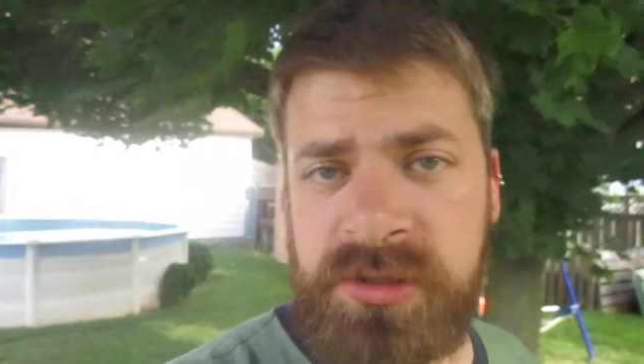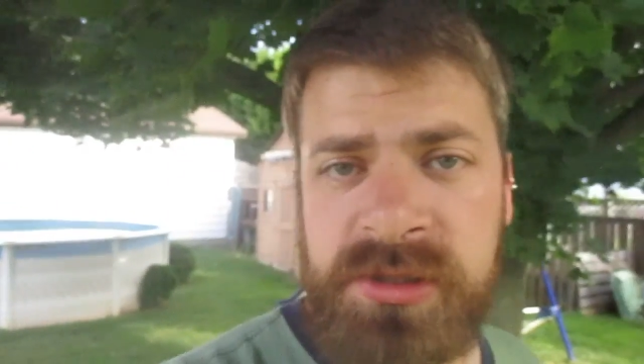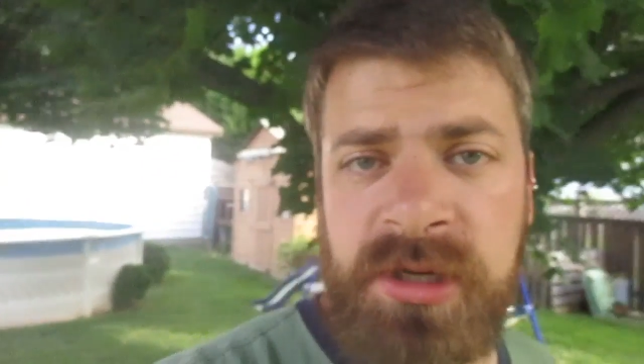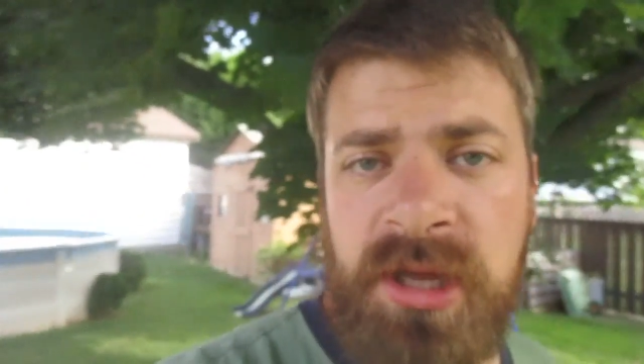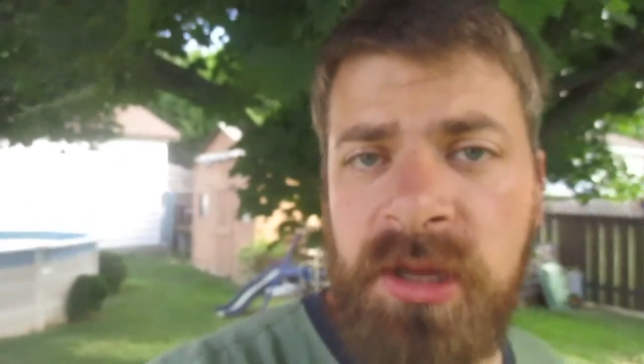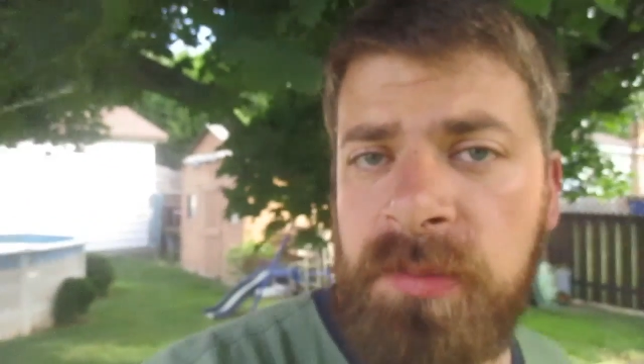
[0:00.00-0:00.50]

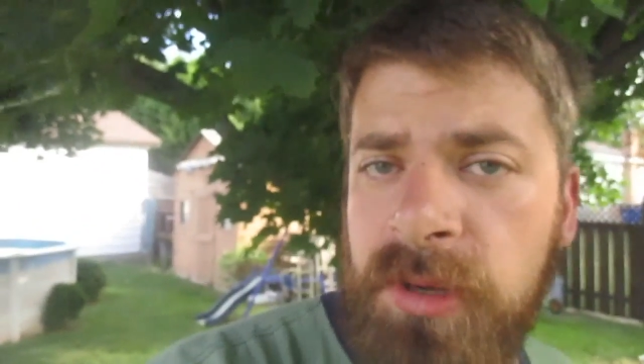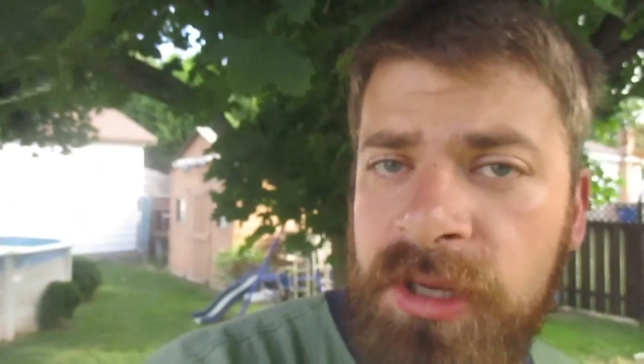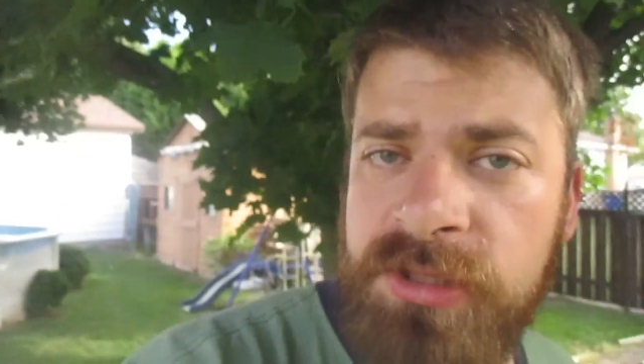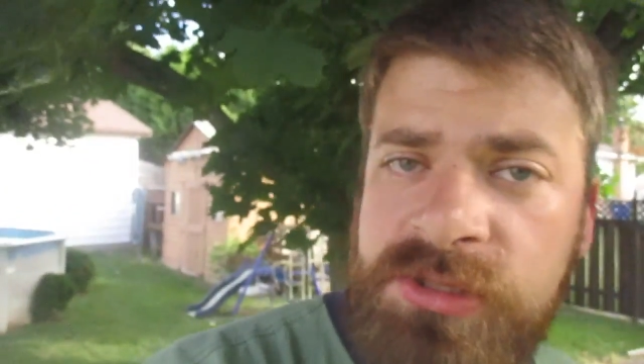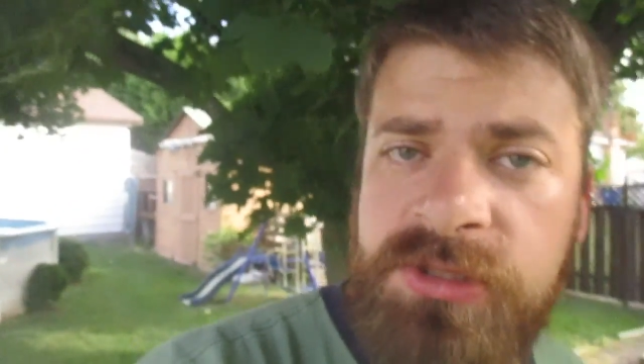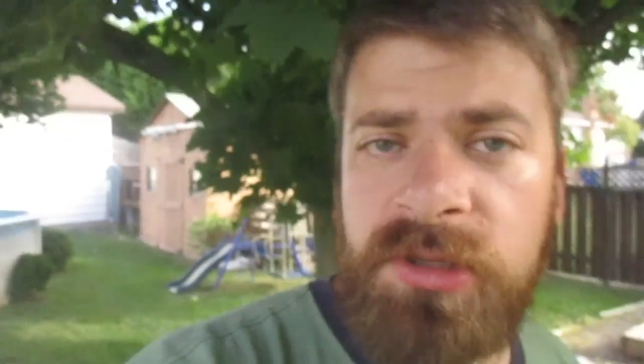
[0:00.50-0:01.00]
today by
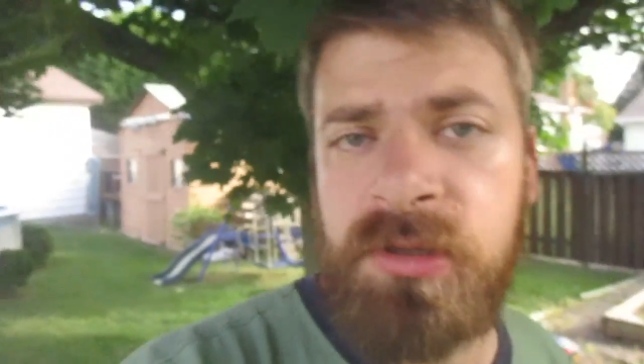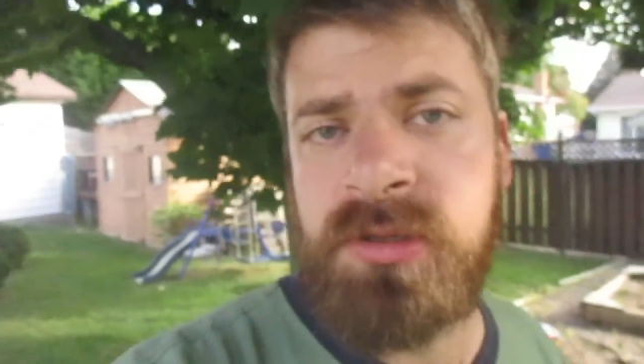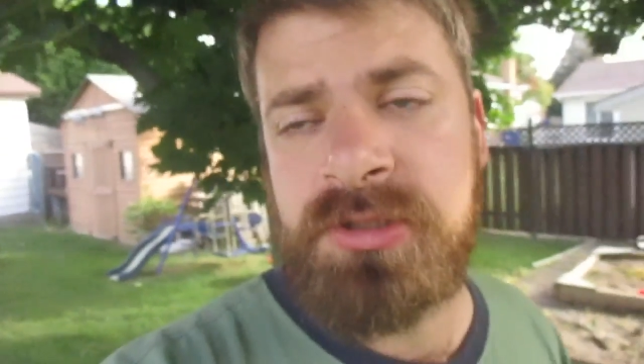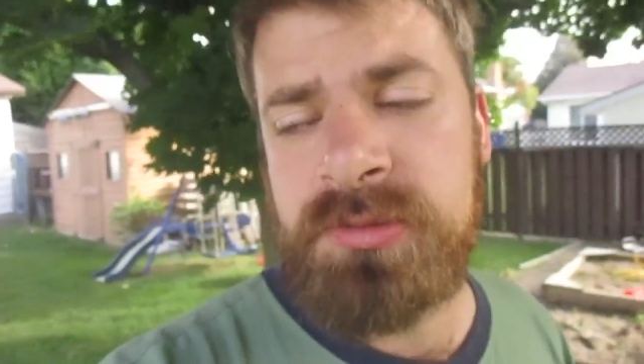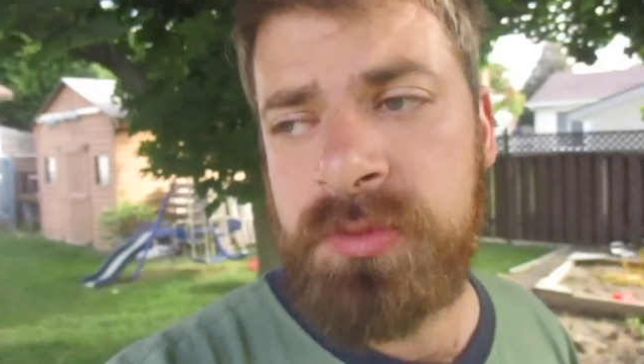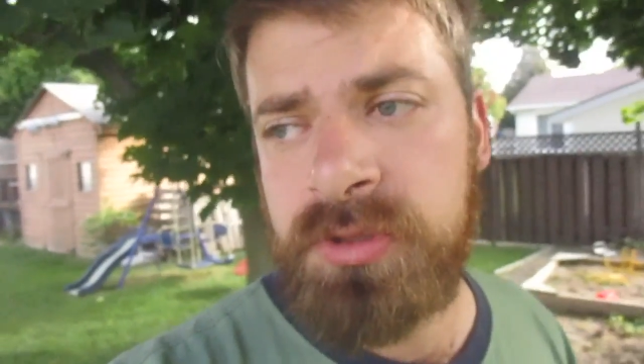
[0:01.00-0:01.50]

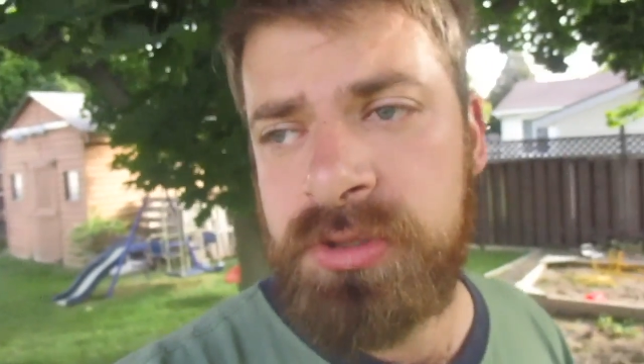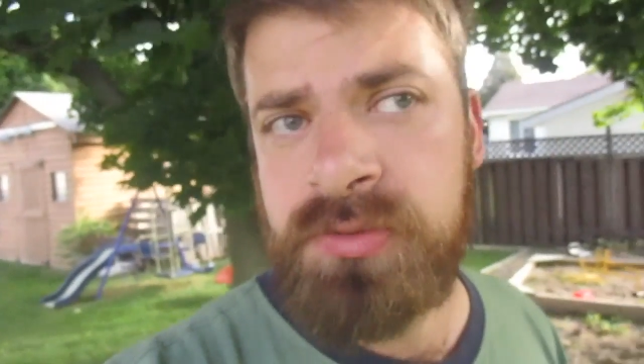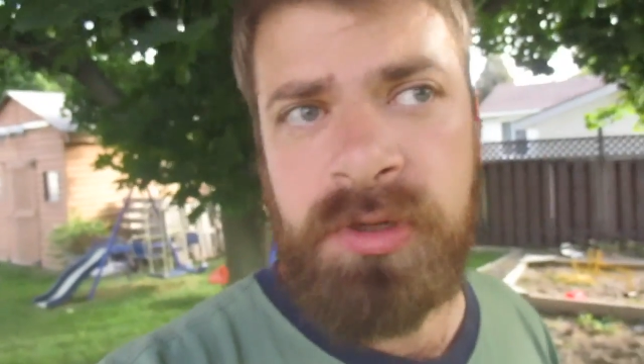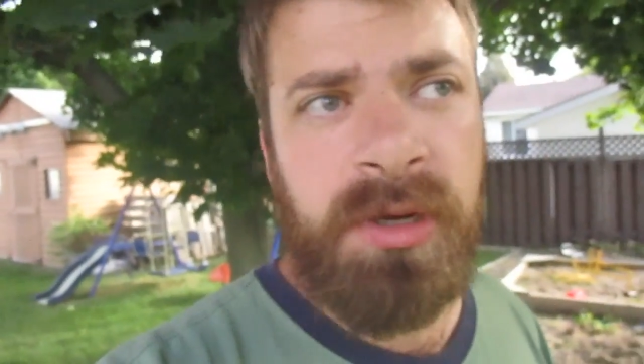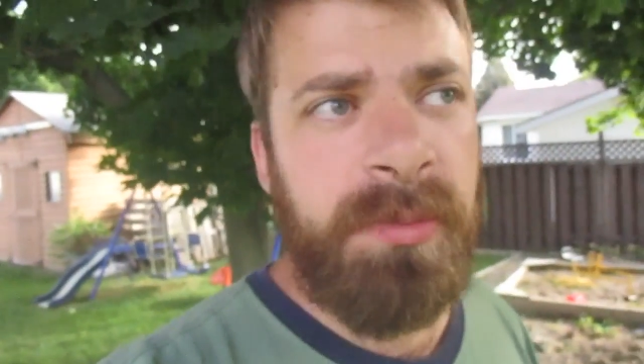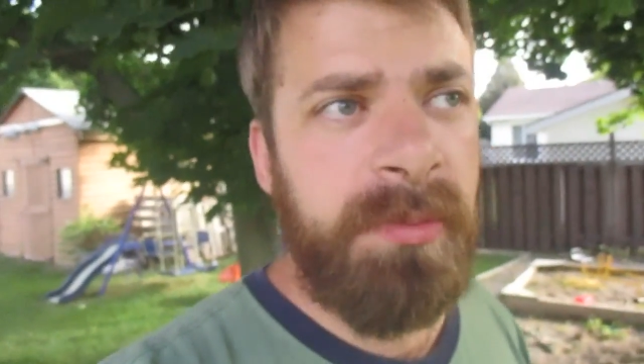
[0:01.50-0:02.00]
installing some more
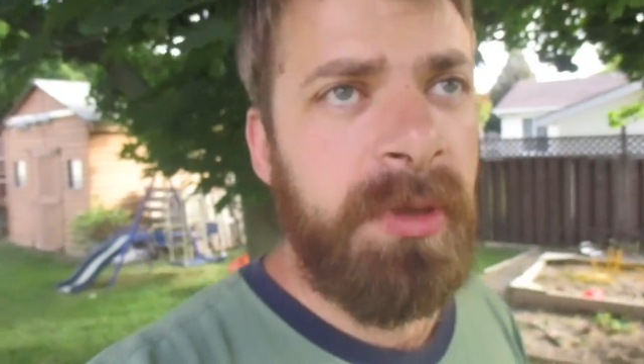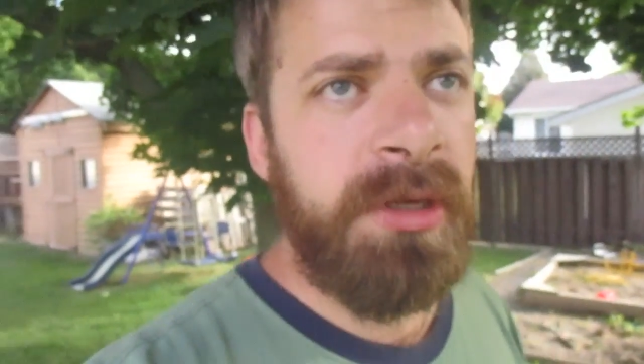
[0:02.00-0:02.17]
trim